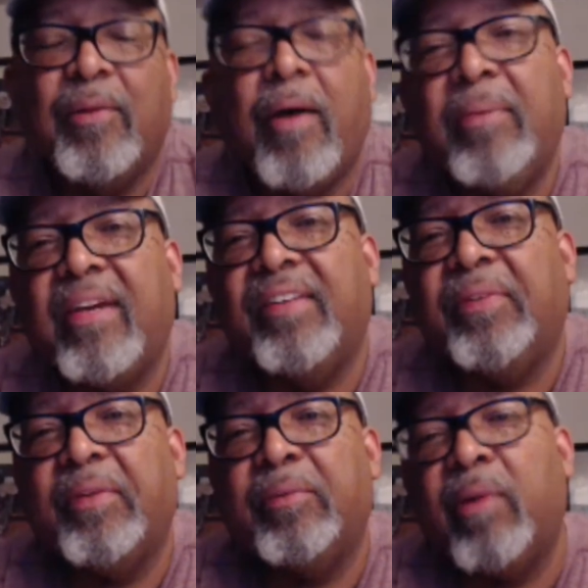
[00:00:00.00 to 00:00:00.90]
So I began to
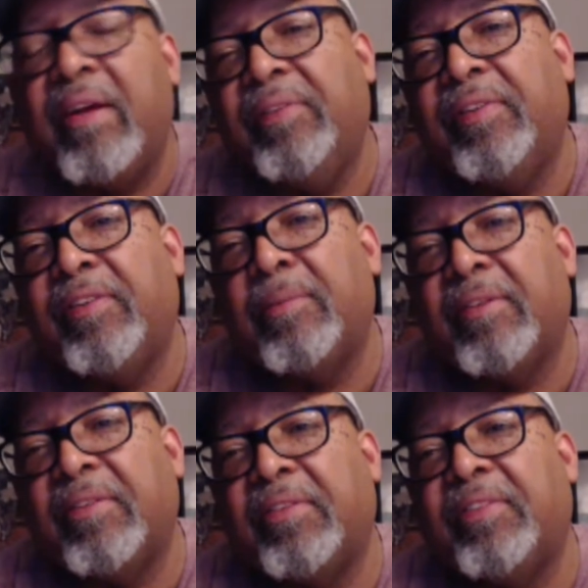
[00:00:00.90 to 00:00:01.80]
see
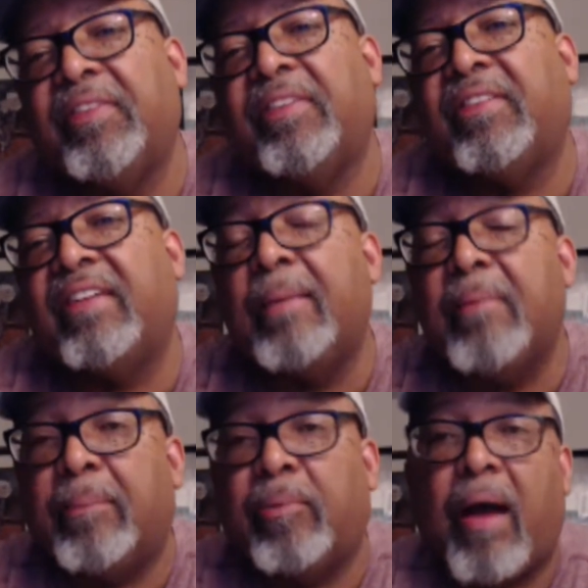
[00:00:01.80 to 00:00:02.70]
racism as a
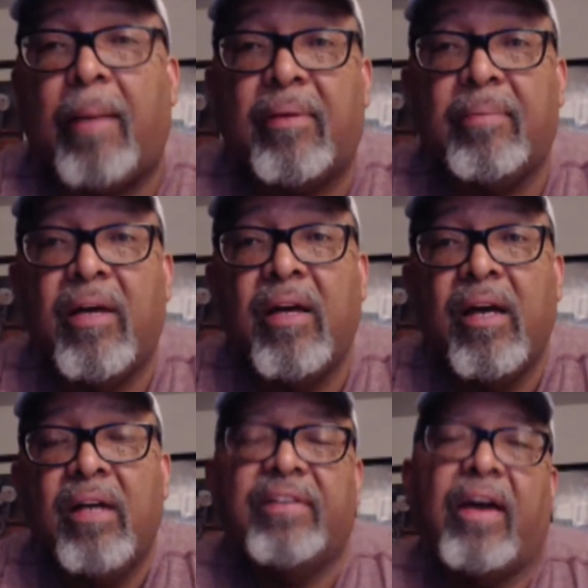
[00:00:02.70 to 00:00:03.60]
systemic problem,
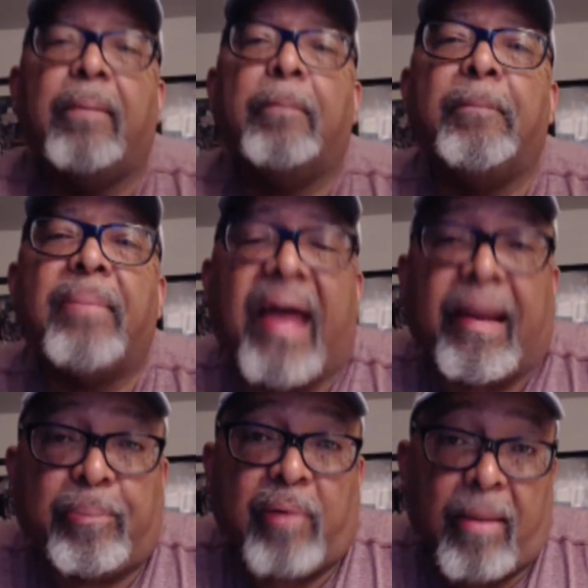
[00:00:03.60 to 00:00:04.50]
not a
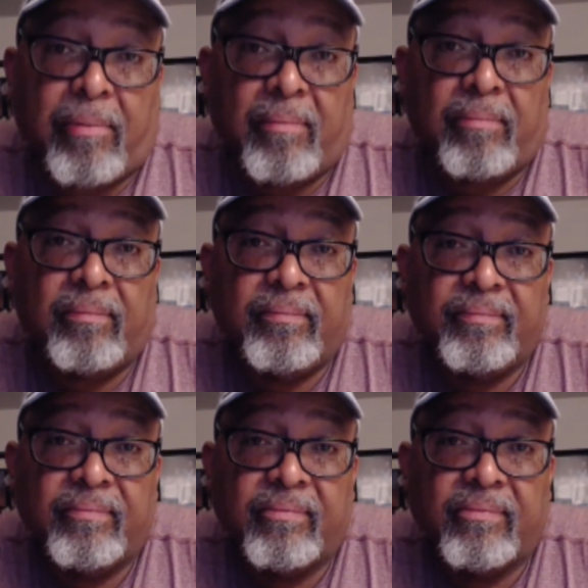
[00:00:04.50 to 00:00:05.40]
black problem.
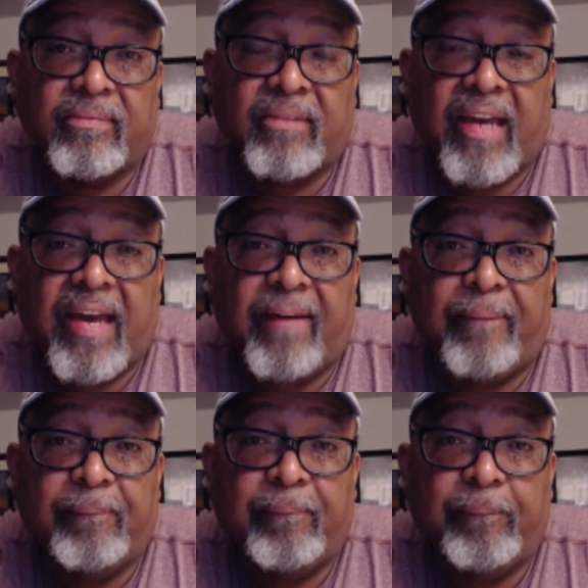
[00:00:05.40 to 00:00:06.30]

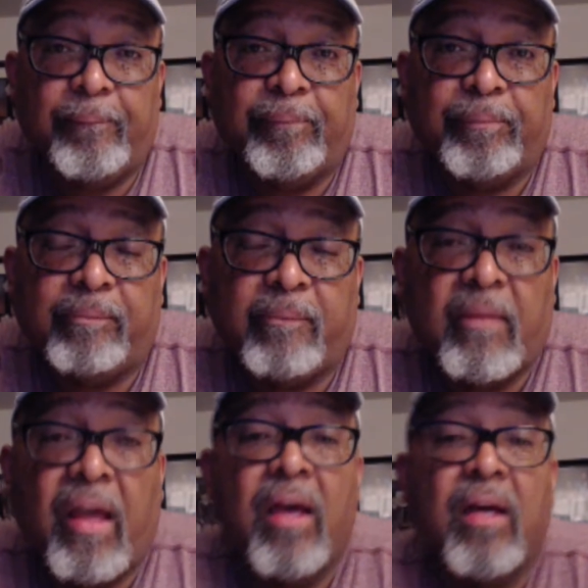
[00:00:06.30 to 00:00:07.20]
Okay?
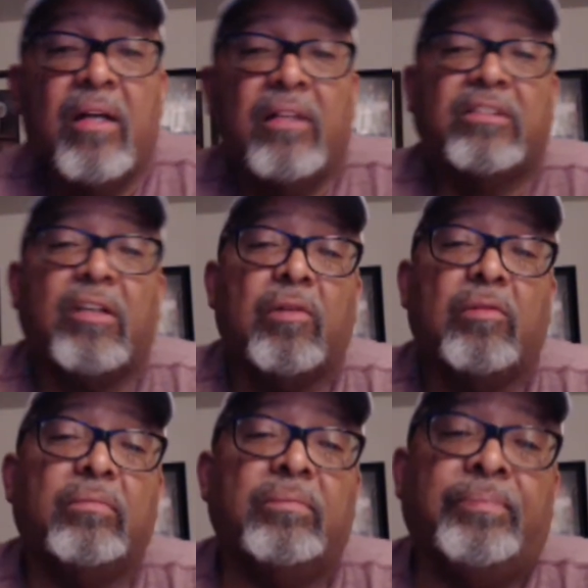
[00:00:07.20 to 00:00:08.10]

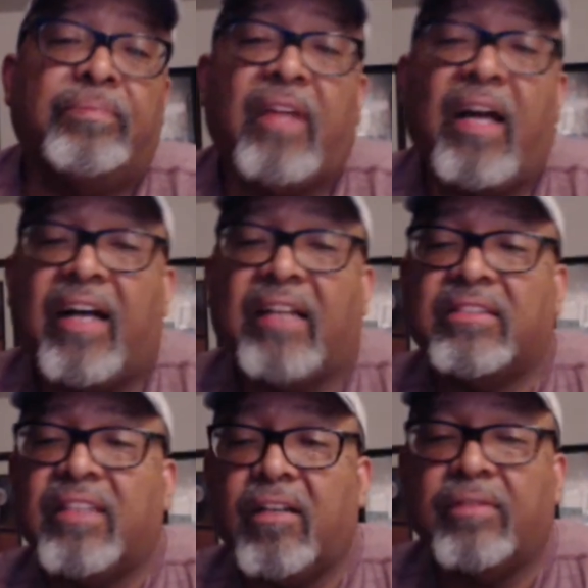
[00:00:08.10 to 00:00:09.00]
So I
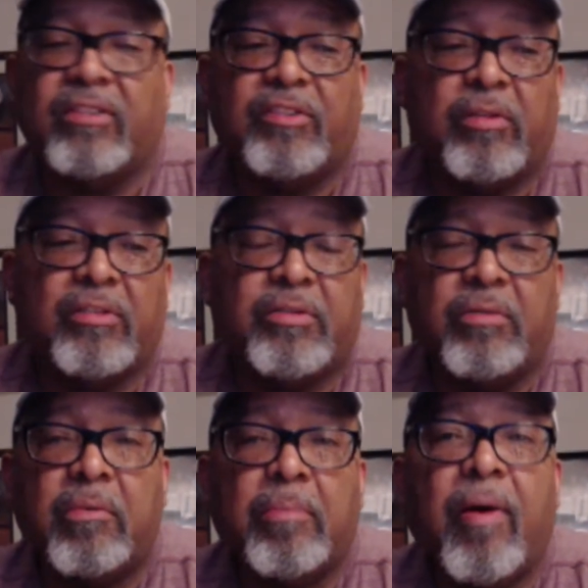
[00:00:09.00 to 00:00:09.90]
got sent off to
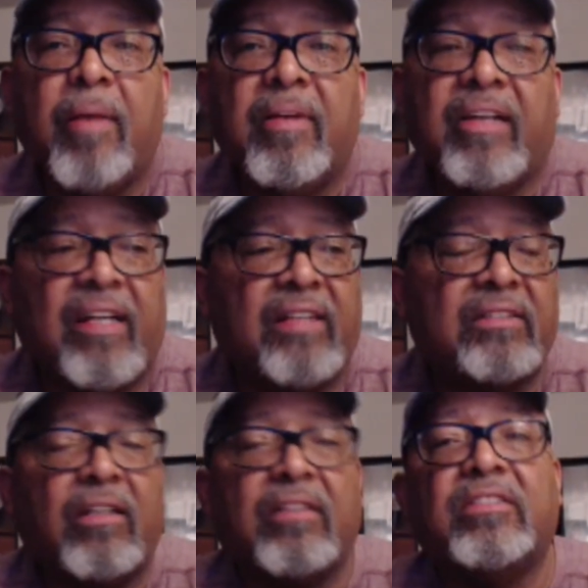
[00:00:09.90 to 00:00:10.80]
Georgian Republic, and I
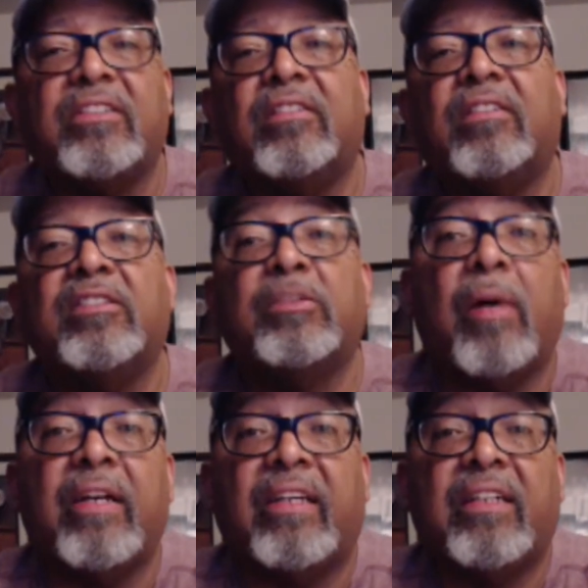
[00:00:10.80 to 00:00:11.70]
started seeing all these
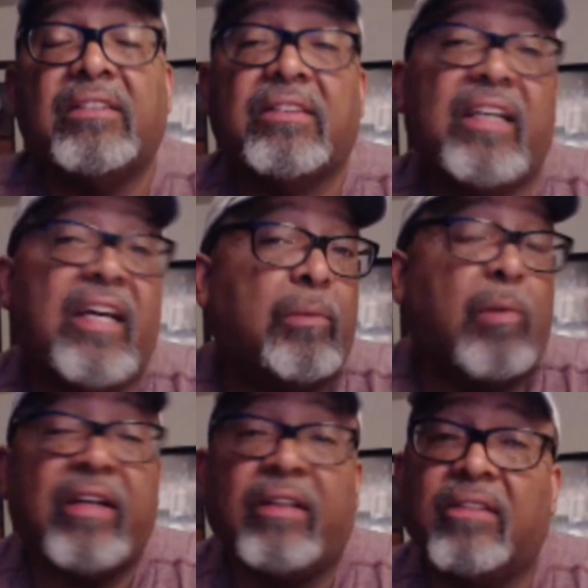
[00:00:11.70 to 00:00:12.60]
white kids, and they had
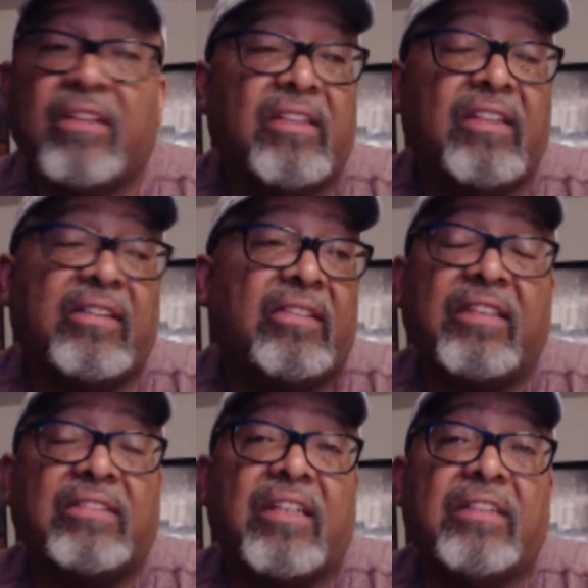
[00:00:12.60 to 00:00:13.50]

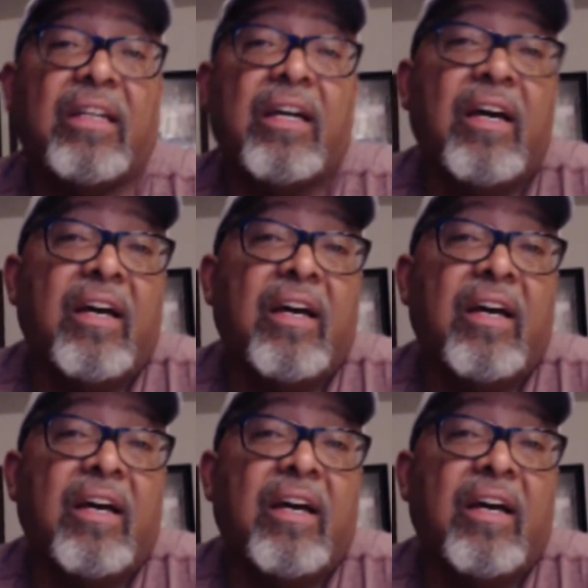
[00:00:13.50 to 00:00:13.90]
these kids,